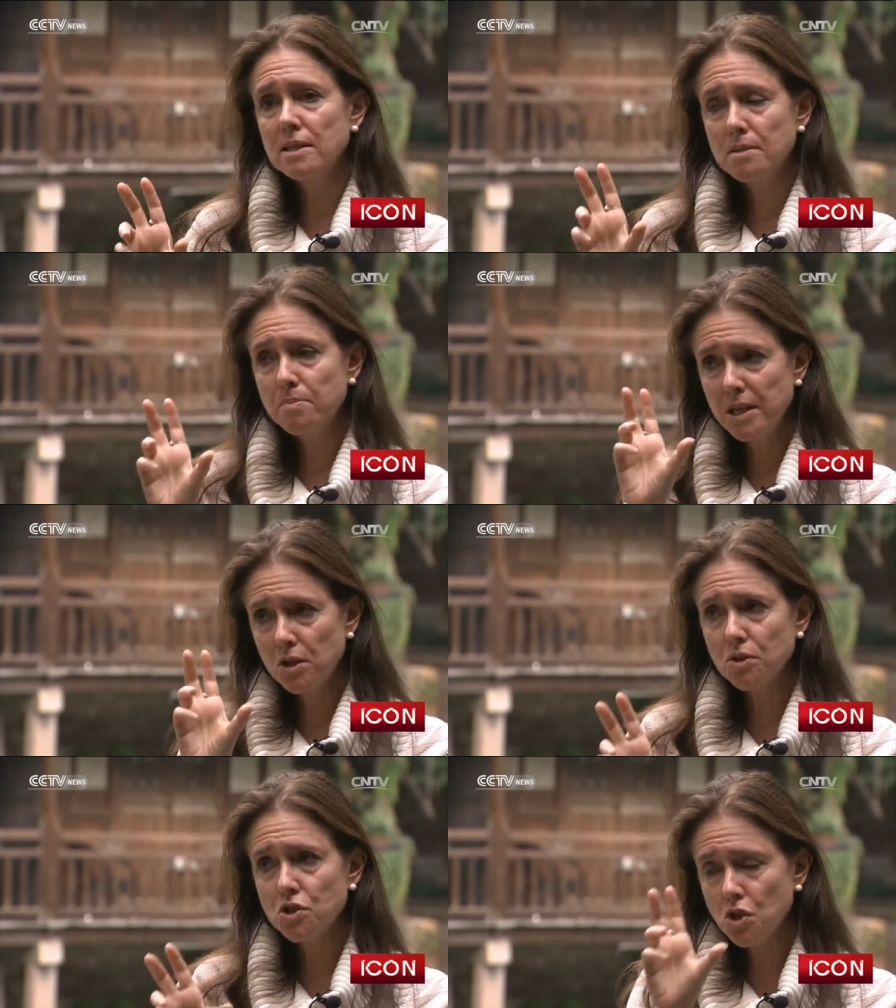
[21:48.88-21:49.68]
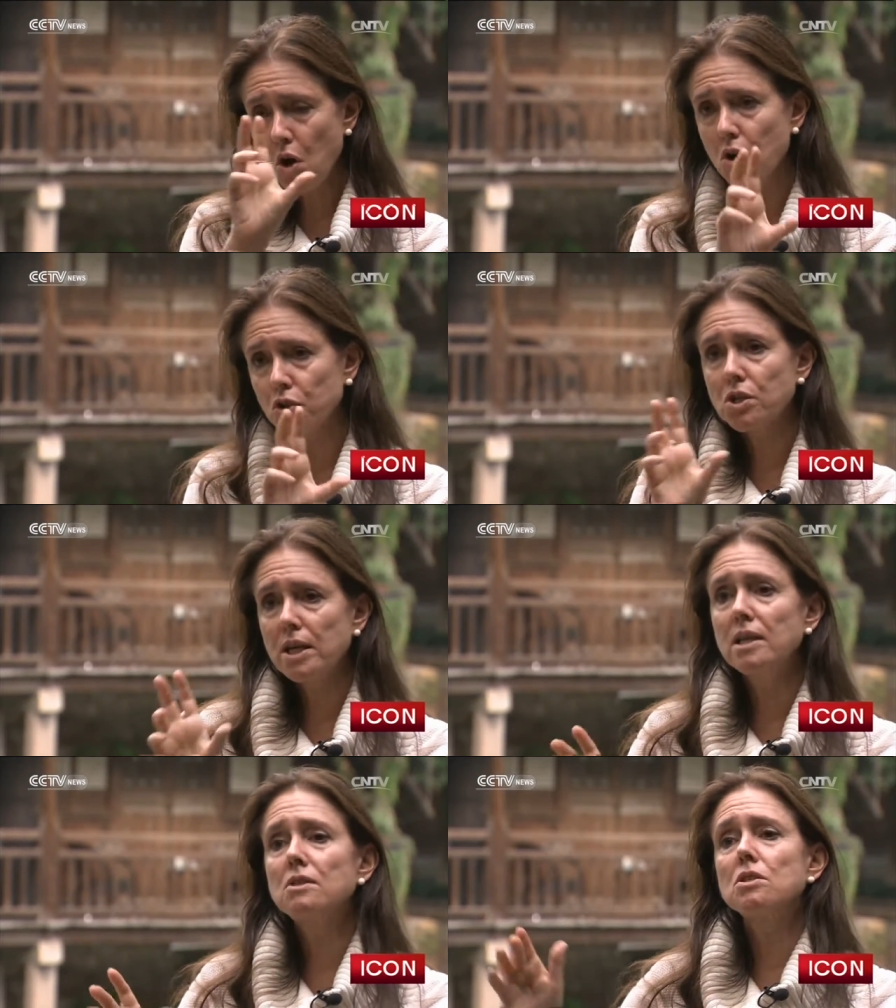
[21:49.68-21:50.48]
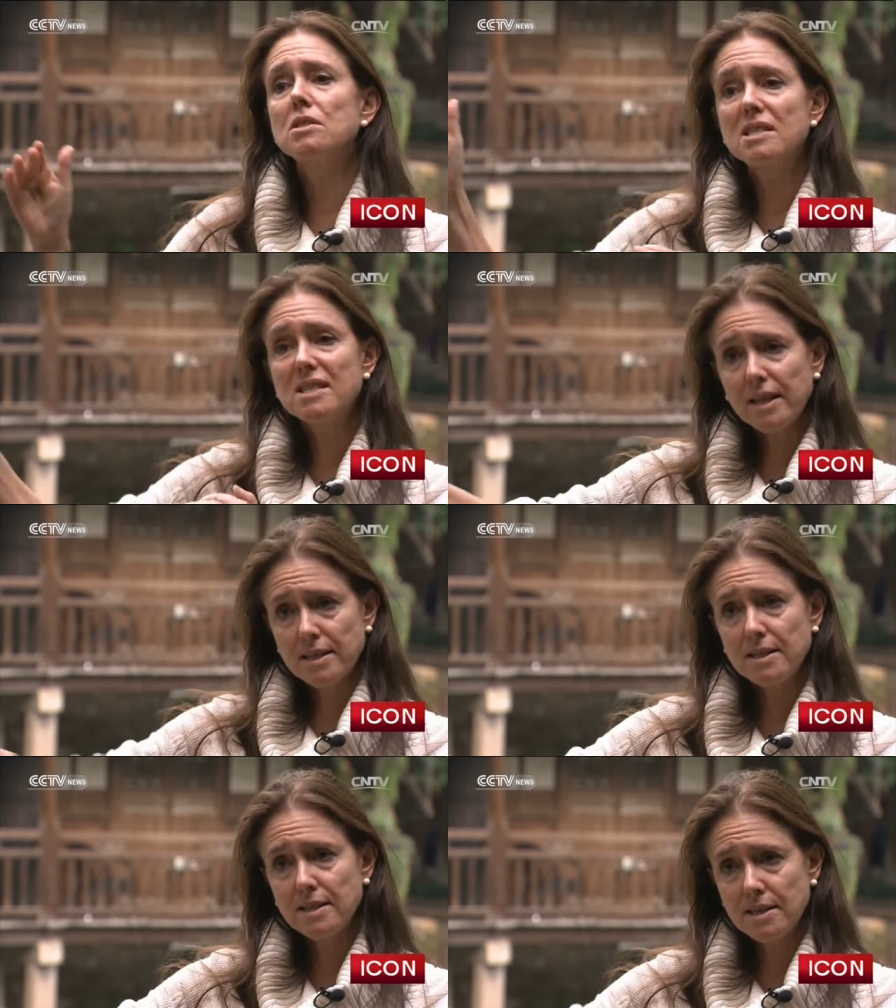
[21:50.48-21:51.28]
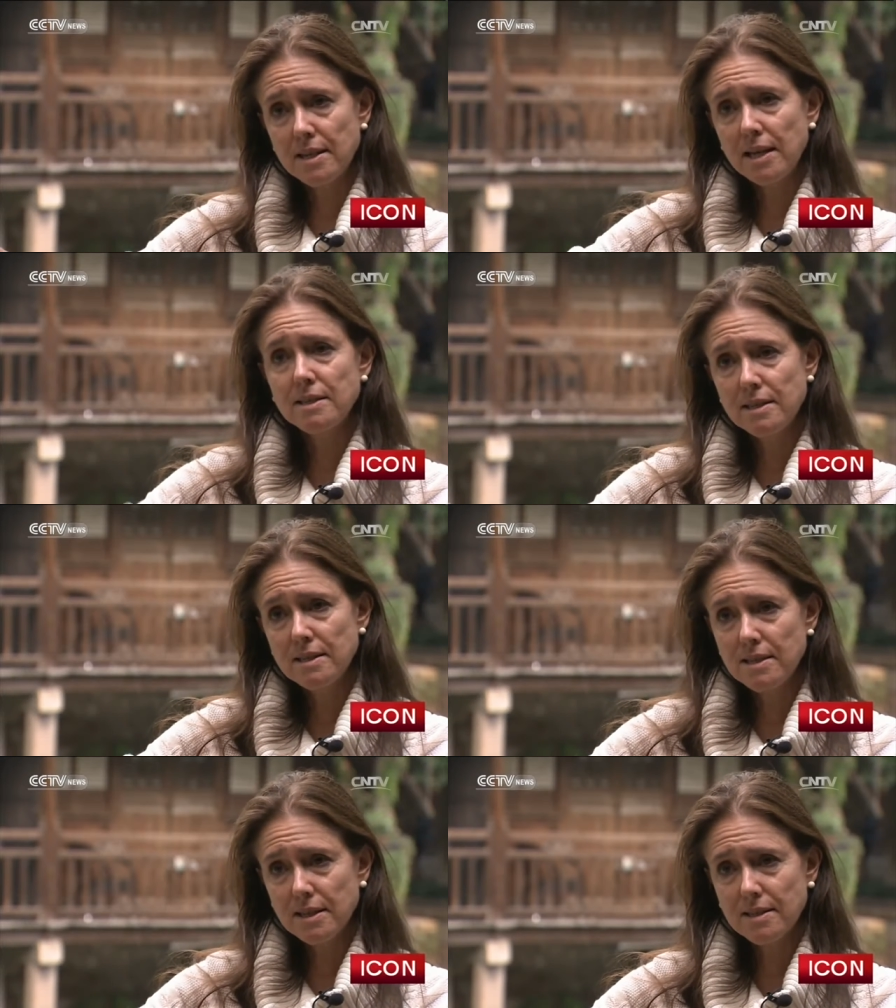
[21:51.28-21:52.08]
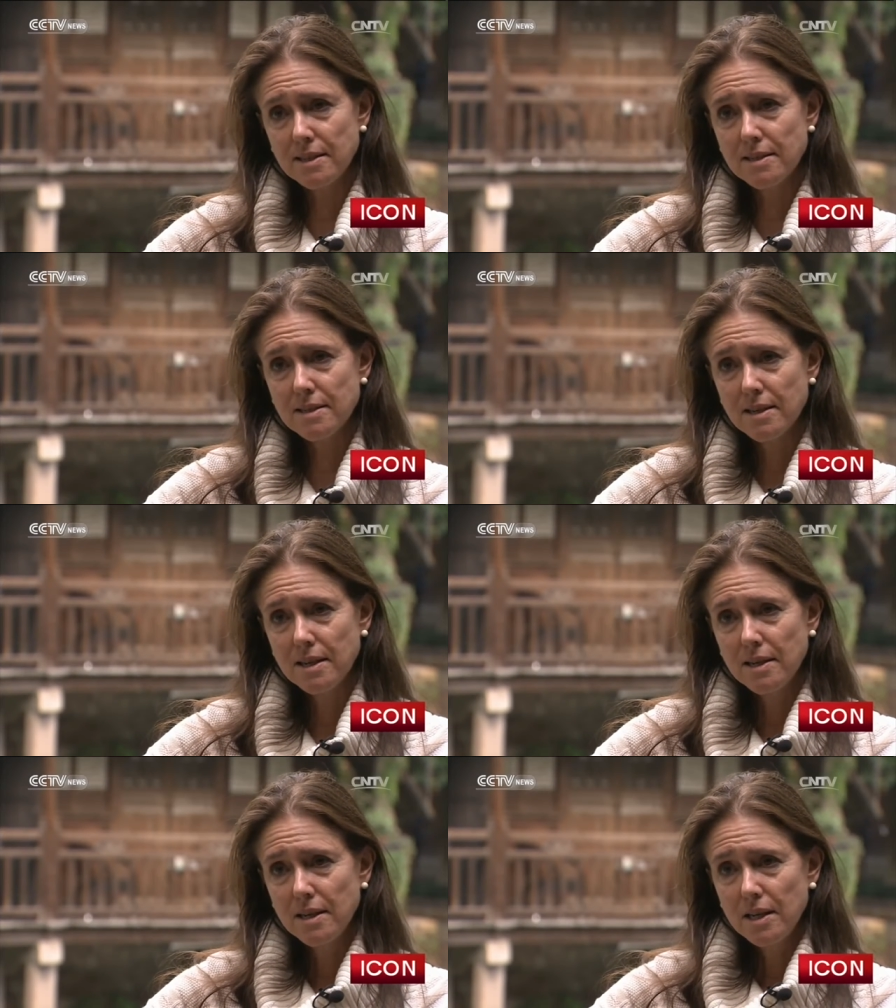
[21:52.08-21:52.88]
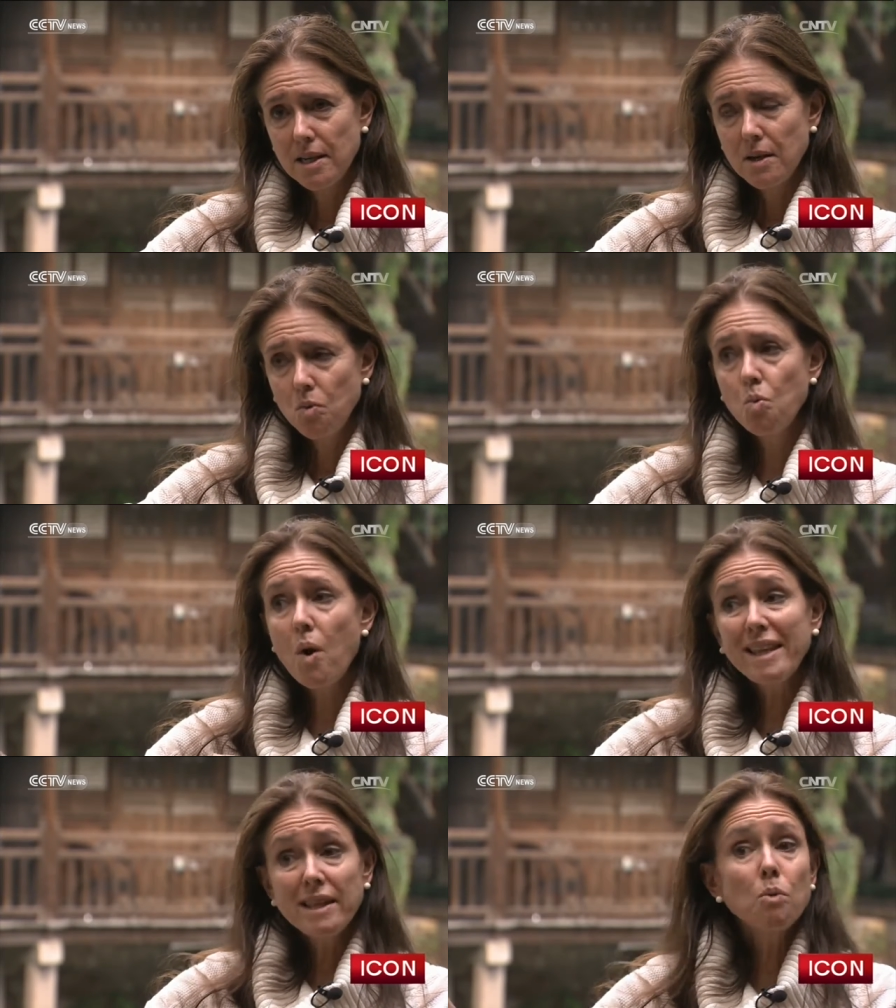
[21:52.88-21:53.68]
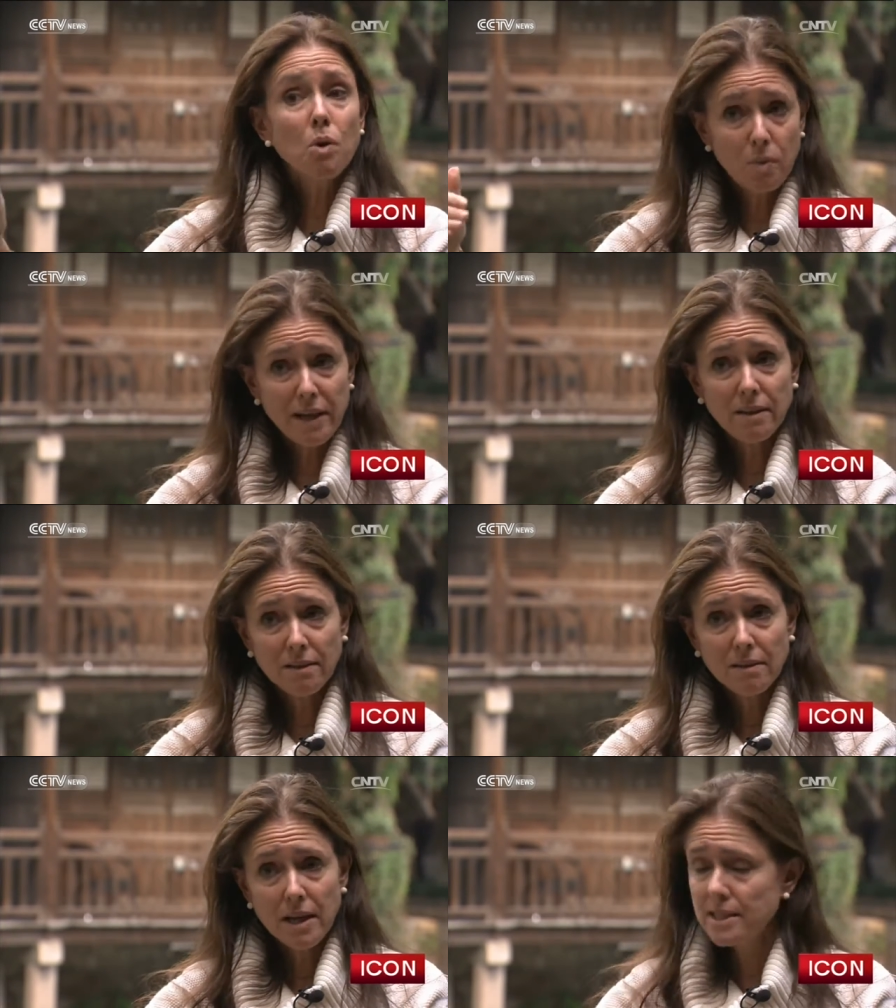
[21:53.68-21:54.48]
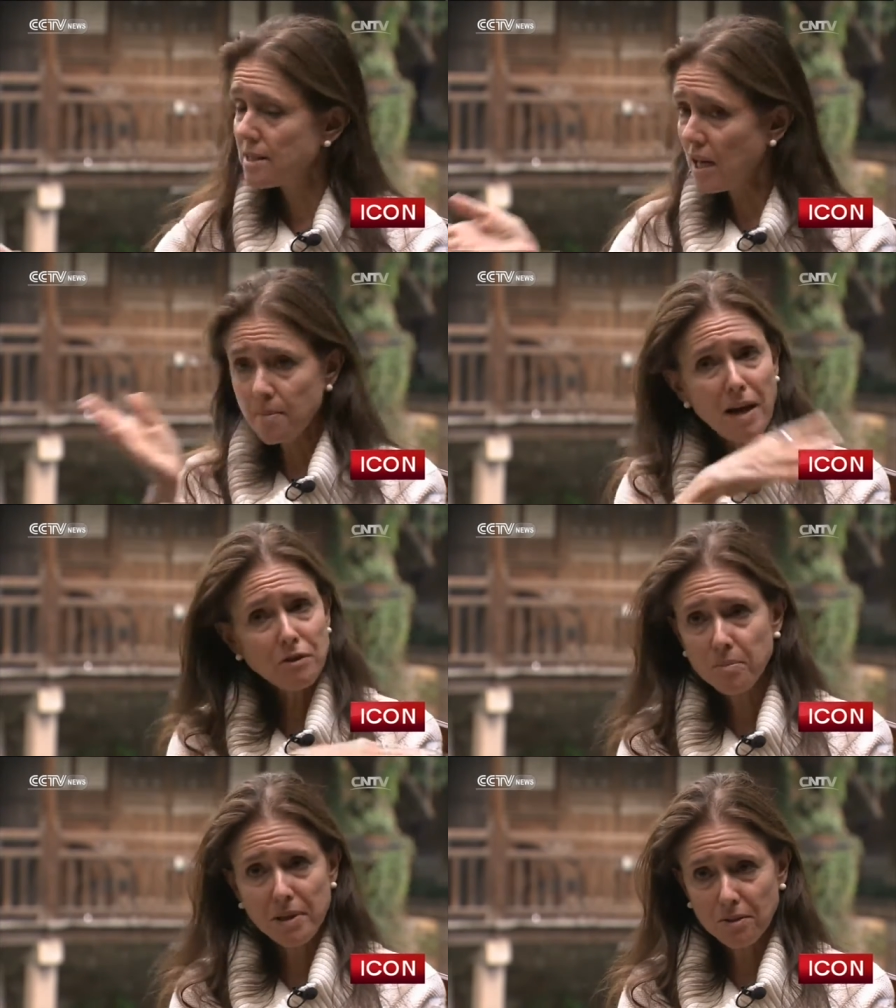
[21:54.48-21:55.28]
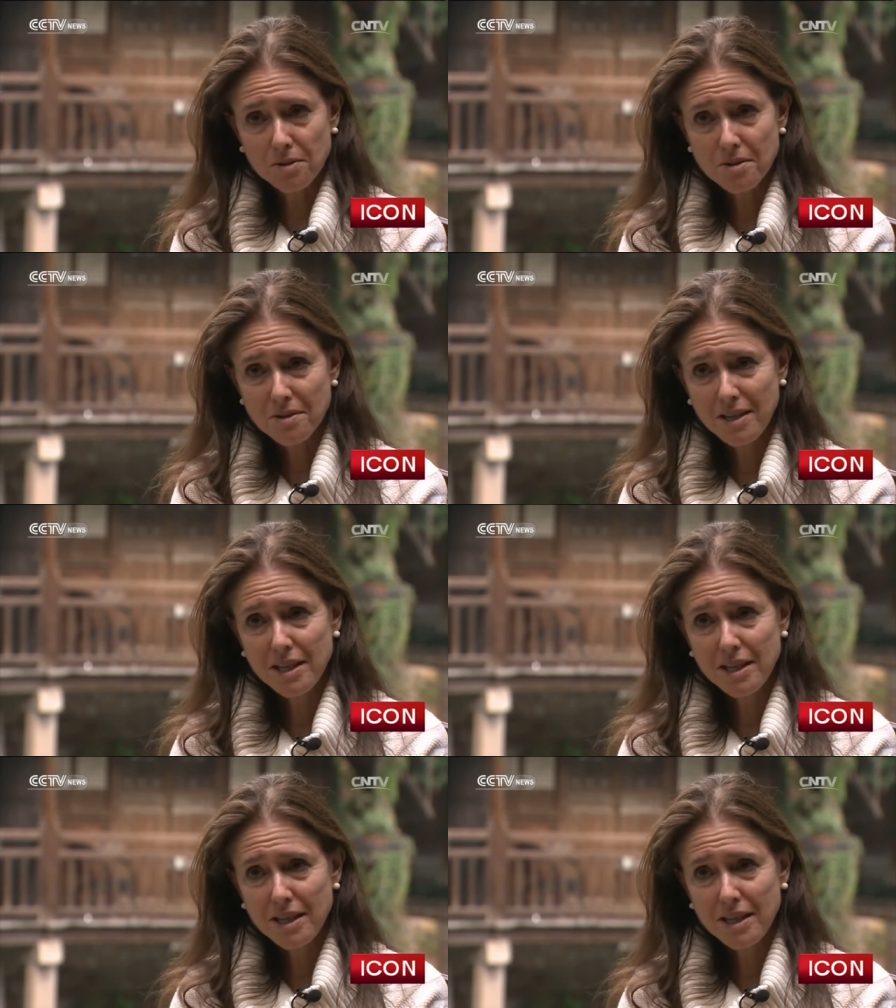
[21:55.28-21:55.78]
these Beatles songs into the 60s, the 1960s, when they were written, it's not about the Beatles.